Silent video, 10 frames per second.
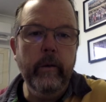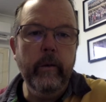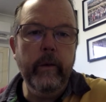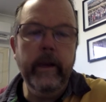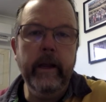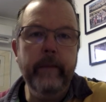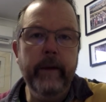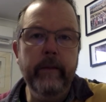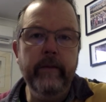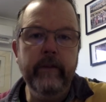We are the
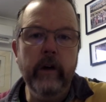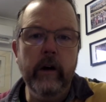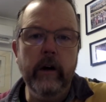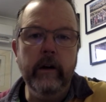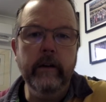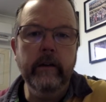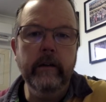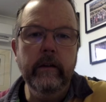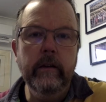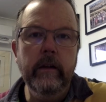people of God.
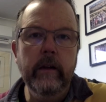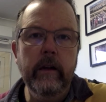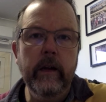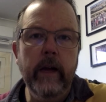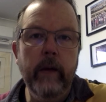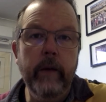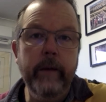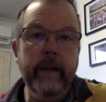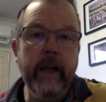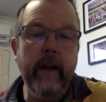We're to
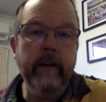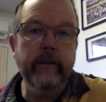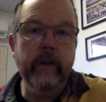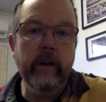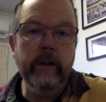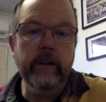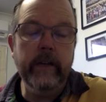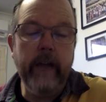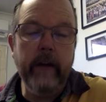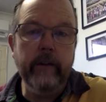be
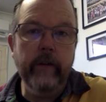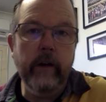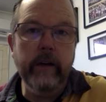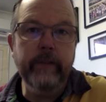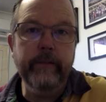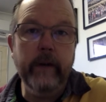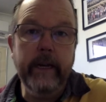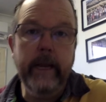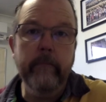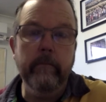characterized by
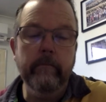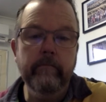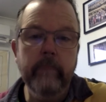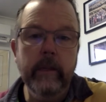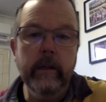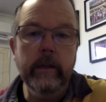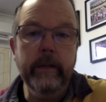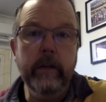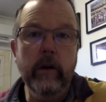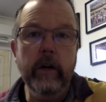him, to be
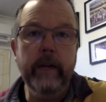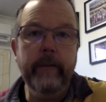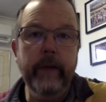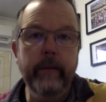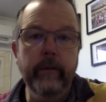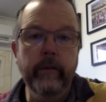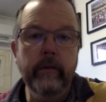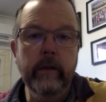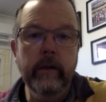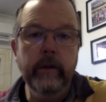godly people
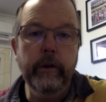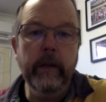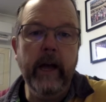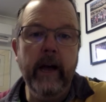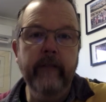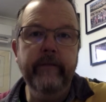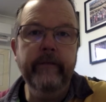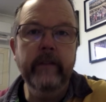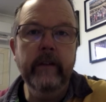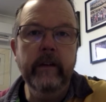who love
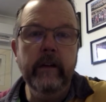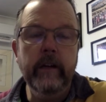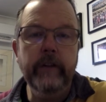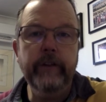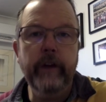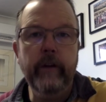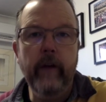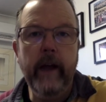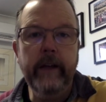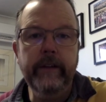and show
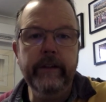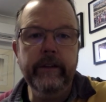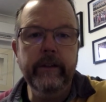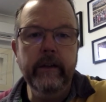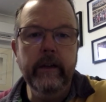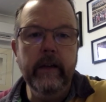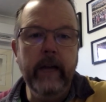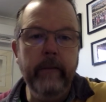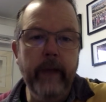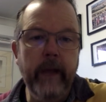grace
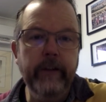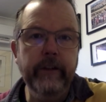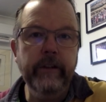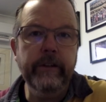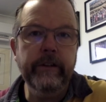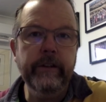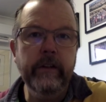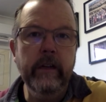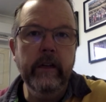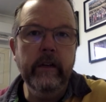and patience,
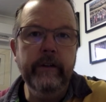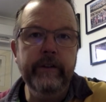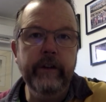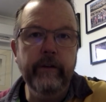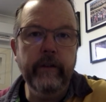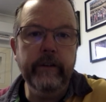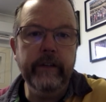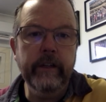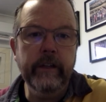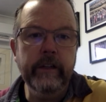
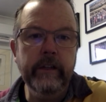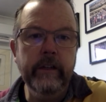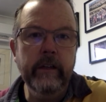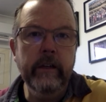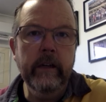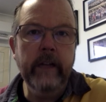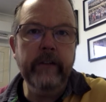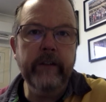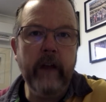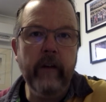selflessness and
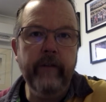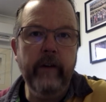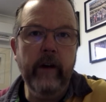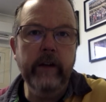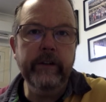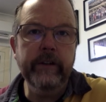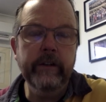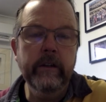sacrifice,